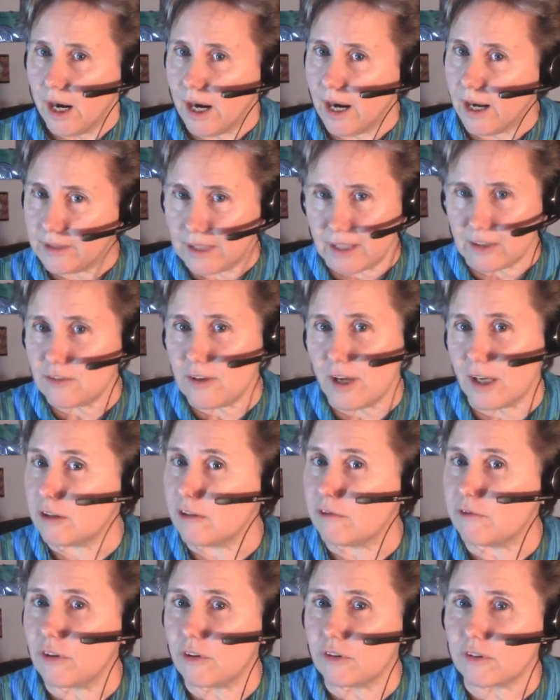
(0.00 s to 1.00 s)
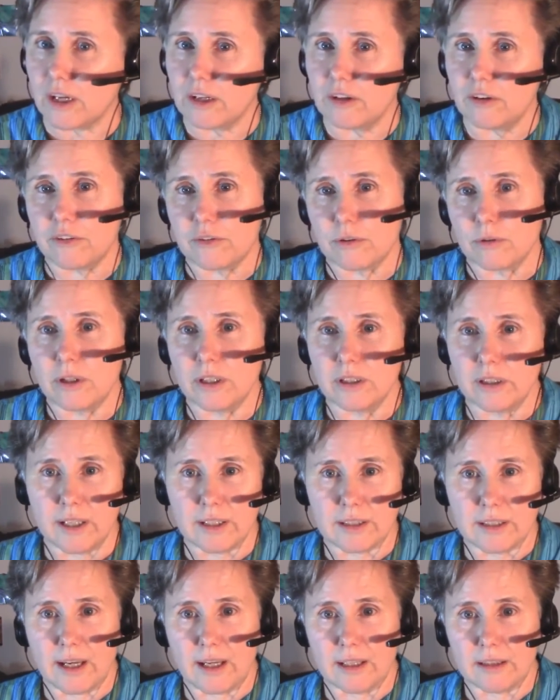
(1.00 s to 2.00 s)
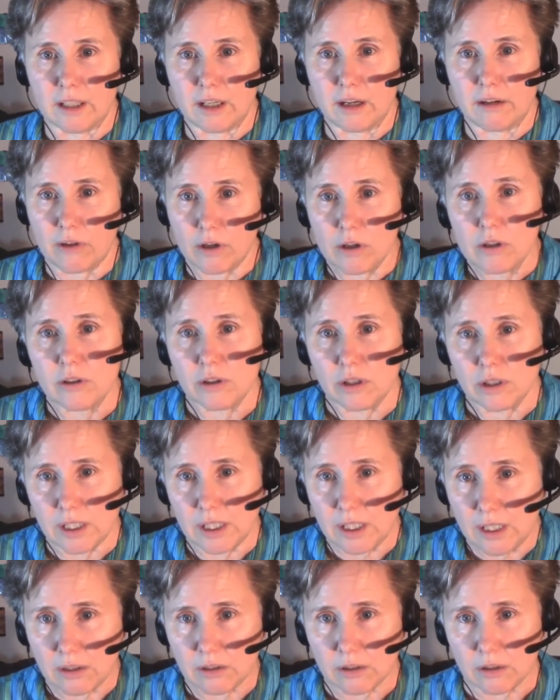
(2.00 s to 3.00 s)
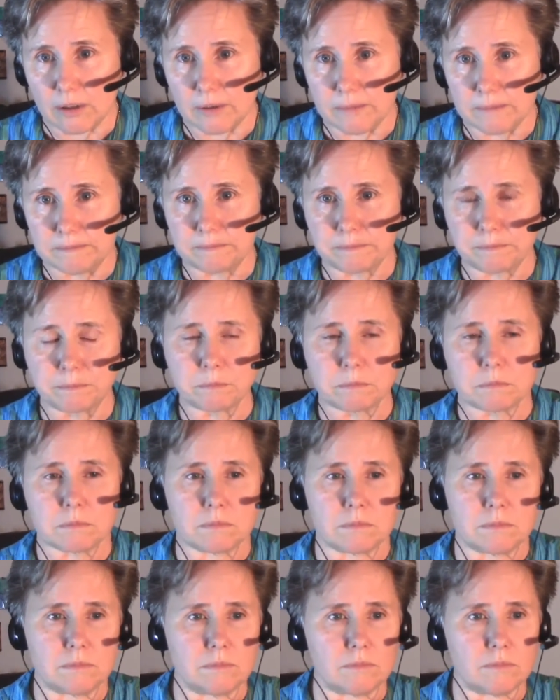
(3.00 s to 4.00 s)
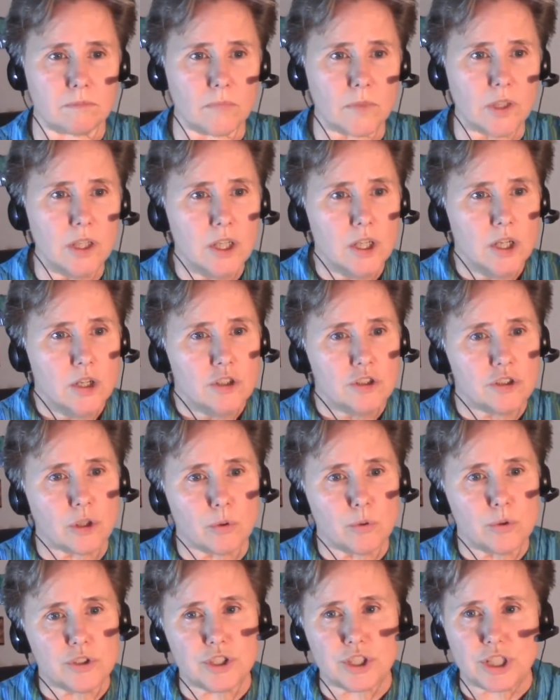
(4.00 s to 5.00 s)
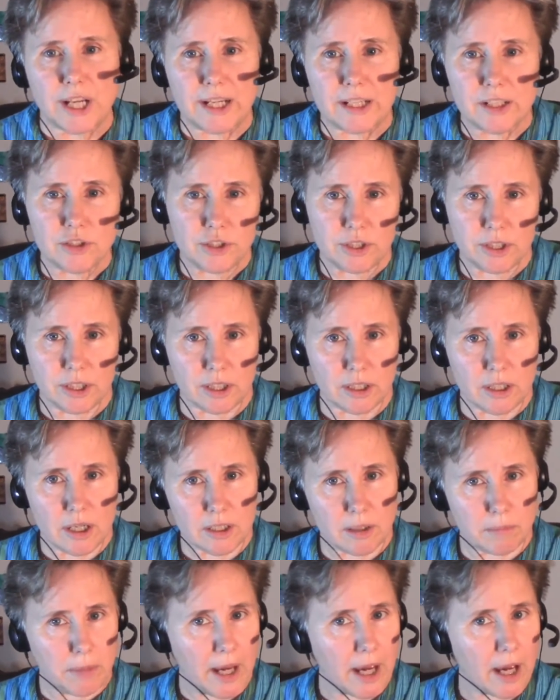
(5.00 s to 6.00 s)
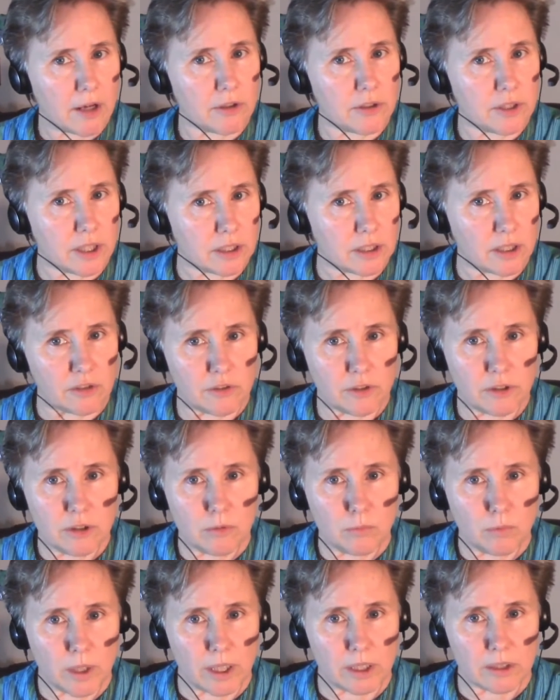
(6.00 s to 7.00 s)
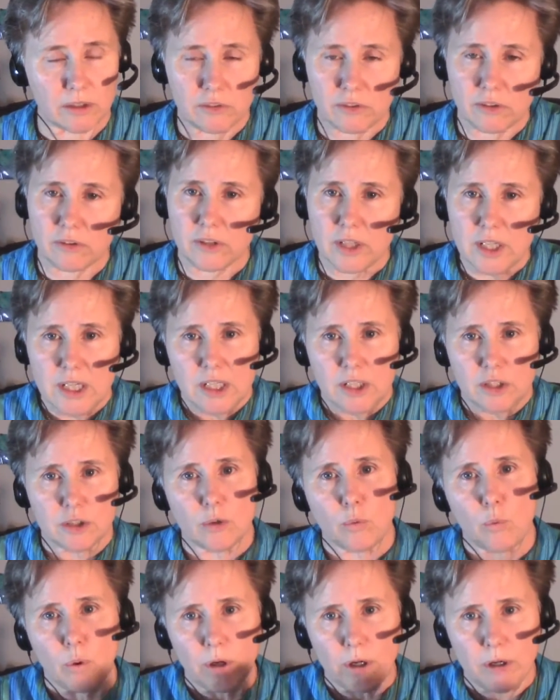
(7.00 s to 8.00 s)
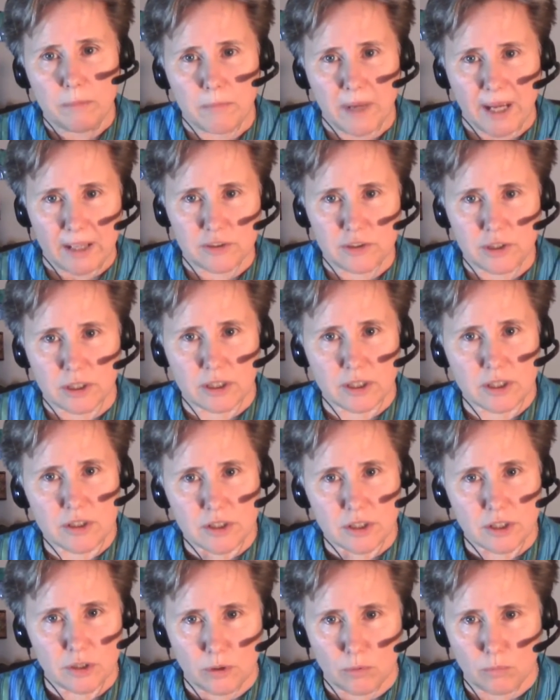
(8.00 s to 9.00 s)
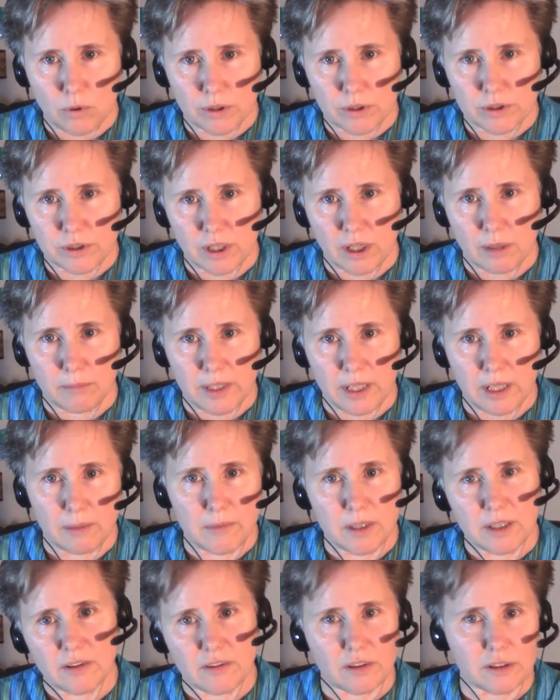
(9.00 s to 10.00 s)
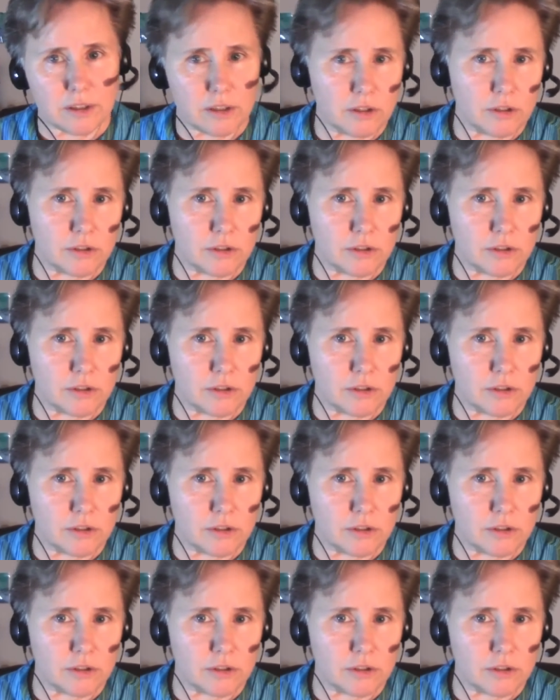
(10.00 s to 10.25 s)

That's not the first kind of story like that I've heard either. So changing the patterning that's in the way. The word magic is in the workshop name, and it's a little